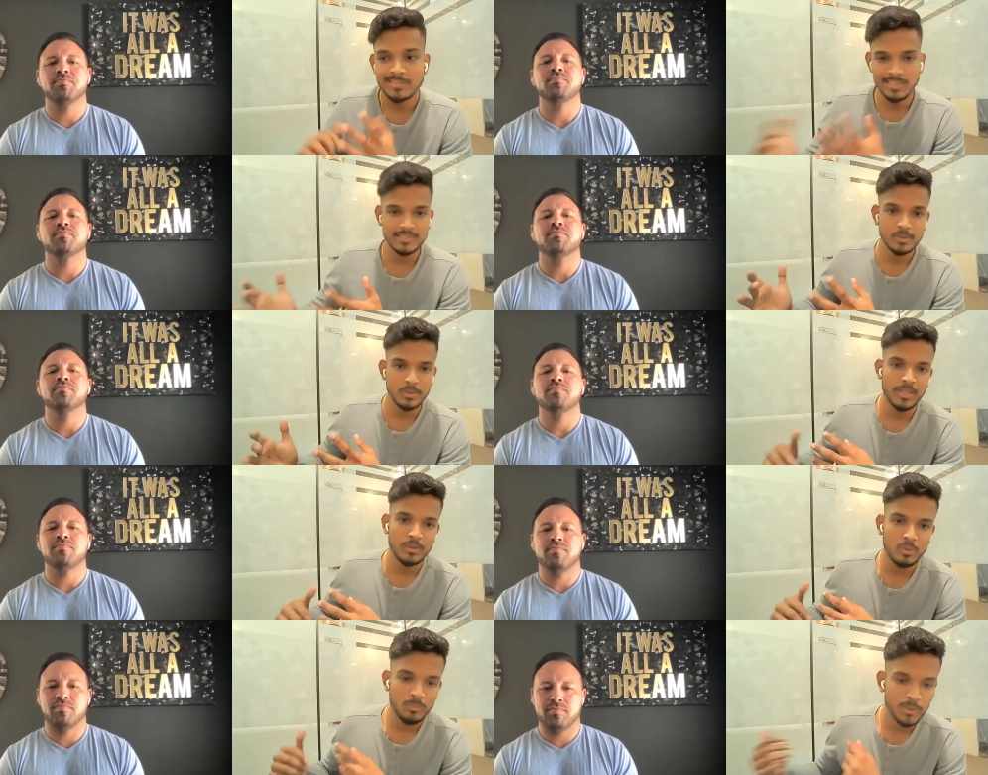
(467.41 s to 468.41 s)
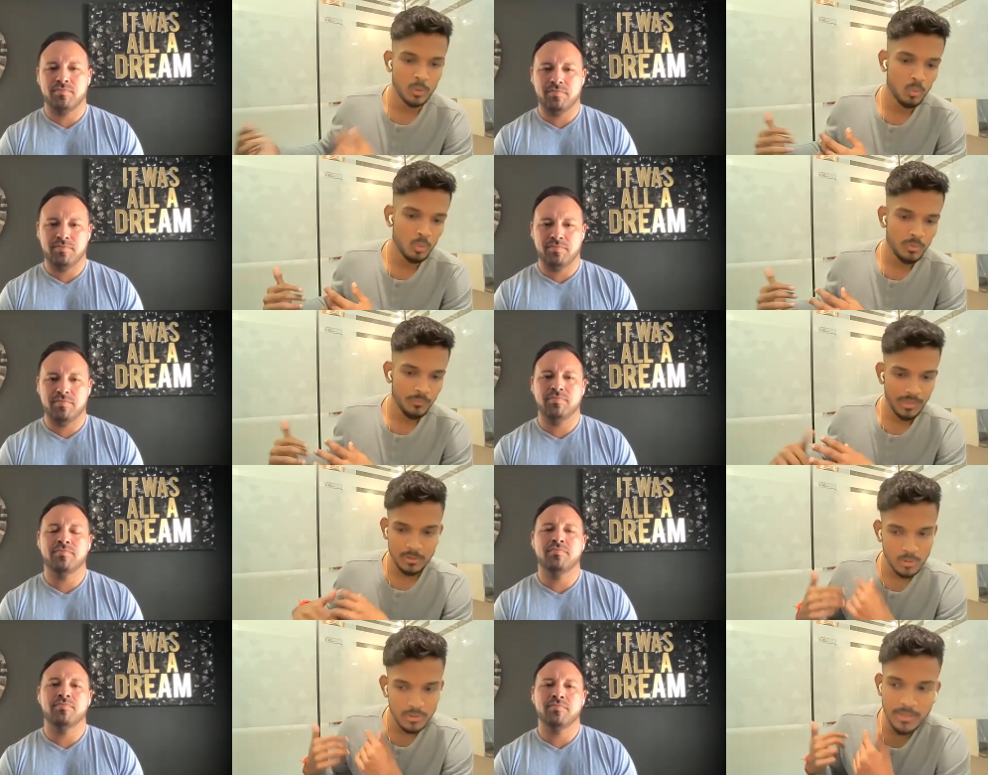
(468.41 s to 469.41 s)
Speaker 1: just so like you know we don't we are
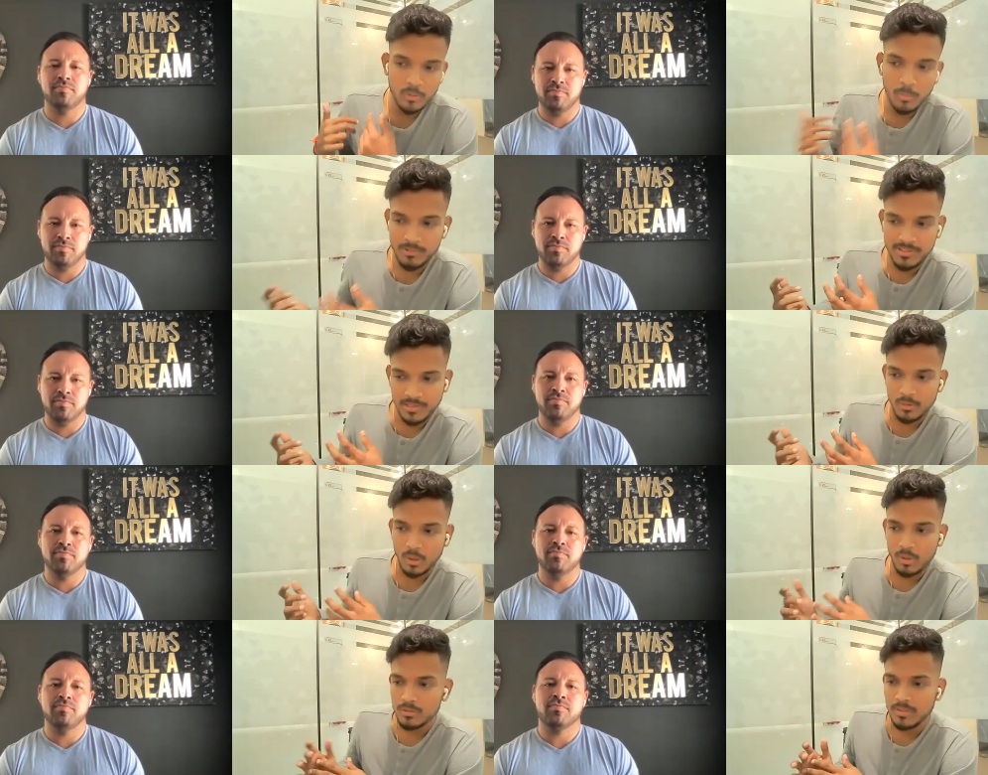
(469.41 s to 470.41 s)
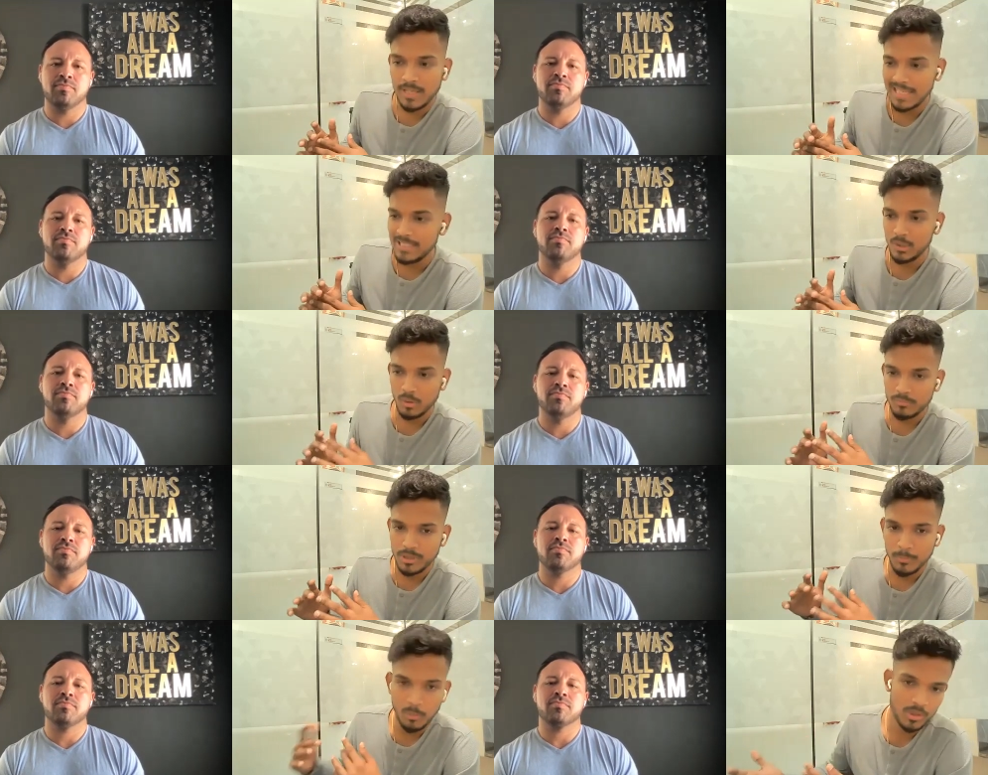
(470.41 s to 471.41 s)
not like you know missing out on any of
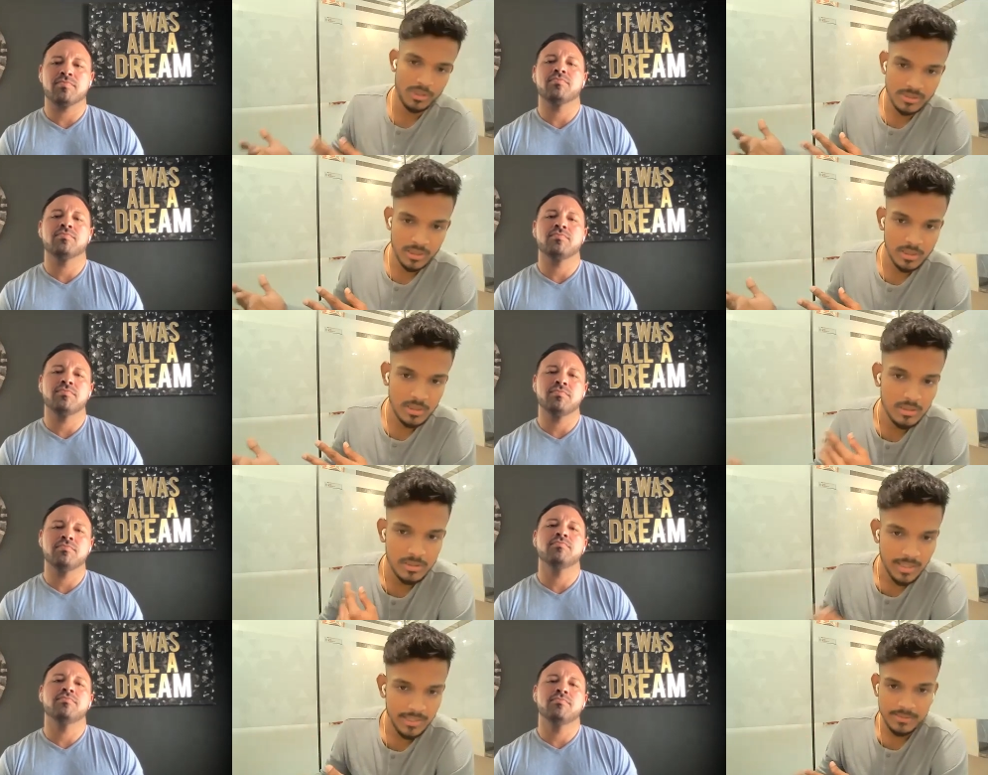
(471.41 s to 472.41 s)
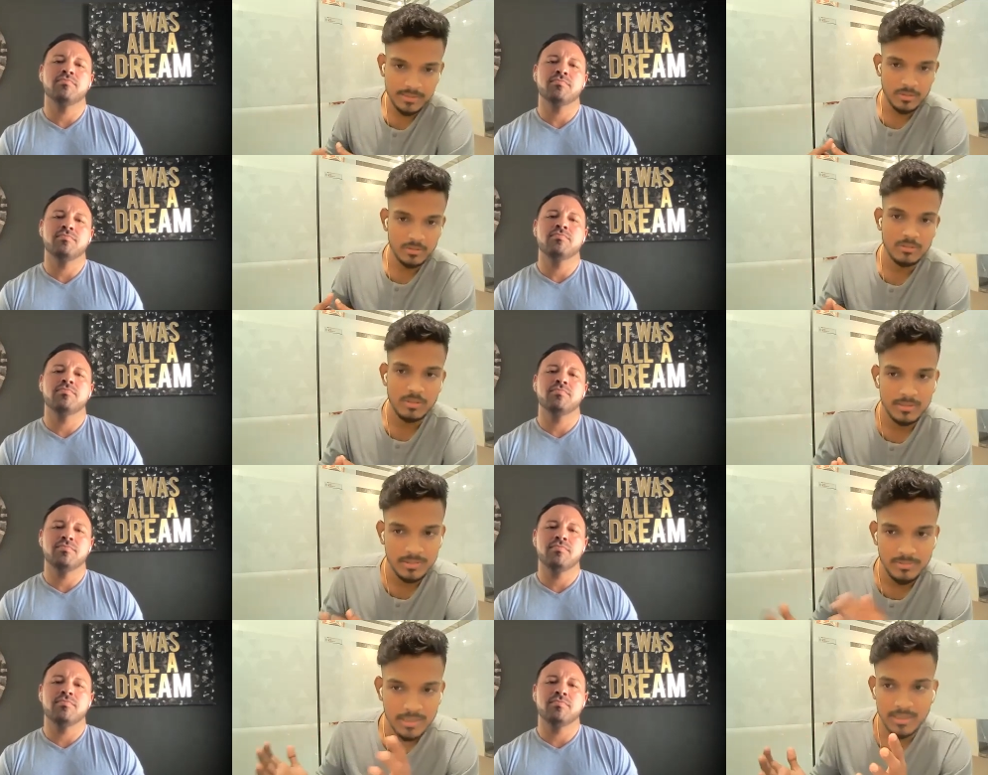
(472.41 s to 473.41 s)
the potential client and
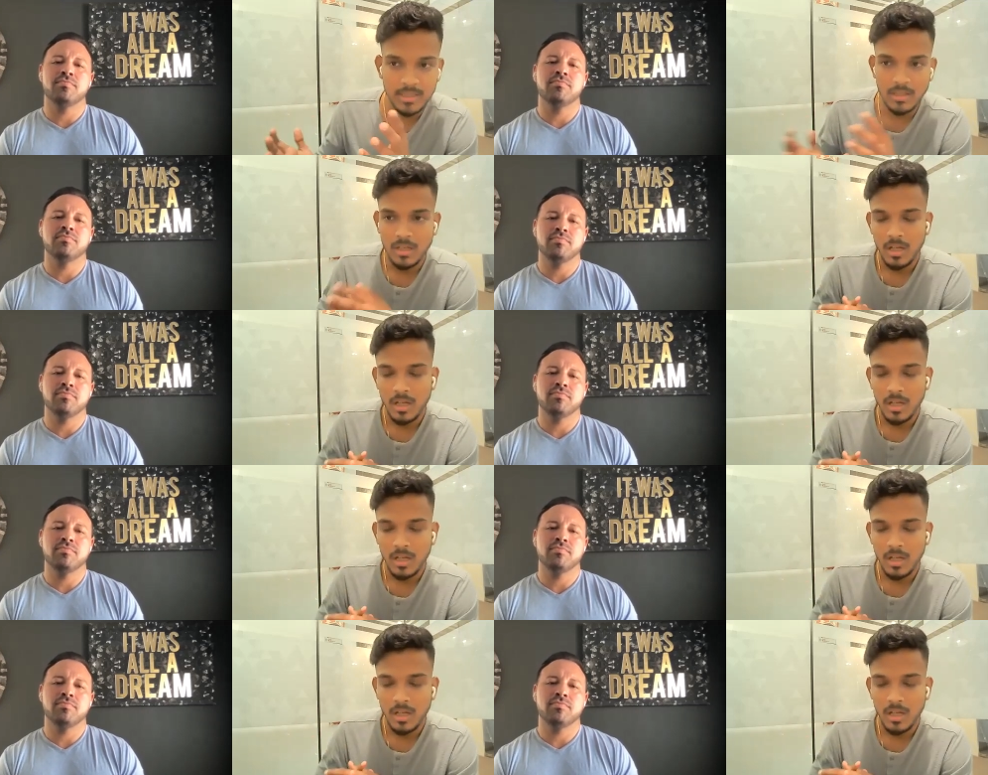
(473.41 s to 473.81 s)
stuff like that